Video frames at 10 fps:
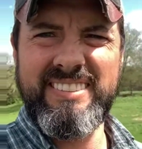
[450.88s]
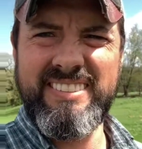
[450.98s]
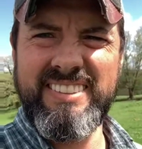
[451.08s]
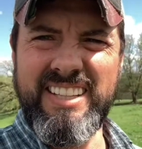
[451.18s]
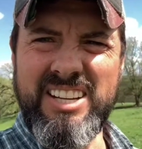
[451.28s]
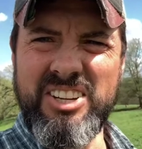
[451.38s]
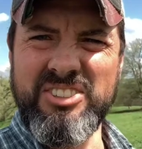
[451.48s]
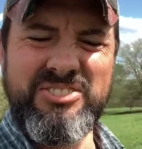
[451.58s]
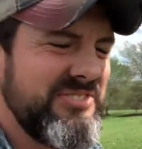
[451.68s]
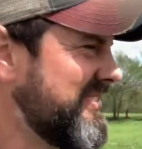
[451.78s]
They know.
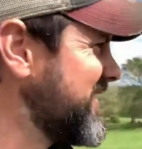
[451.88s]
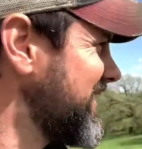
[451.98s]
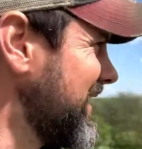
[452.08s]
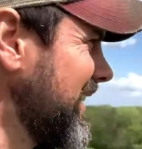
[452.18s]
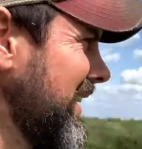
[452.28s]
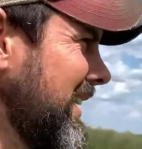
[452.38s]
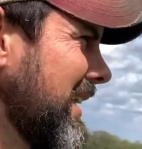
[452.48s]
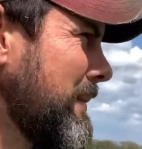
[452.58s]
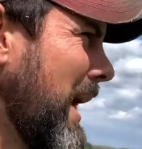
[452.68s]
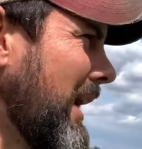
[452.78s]

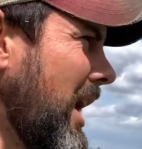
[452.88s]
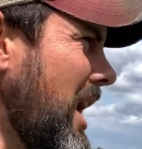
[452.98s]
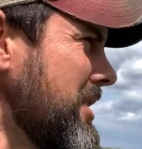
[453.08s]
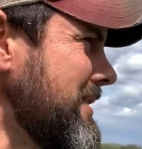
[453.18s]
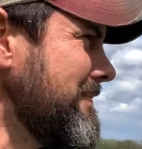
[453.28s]
Come on, girls.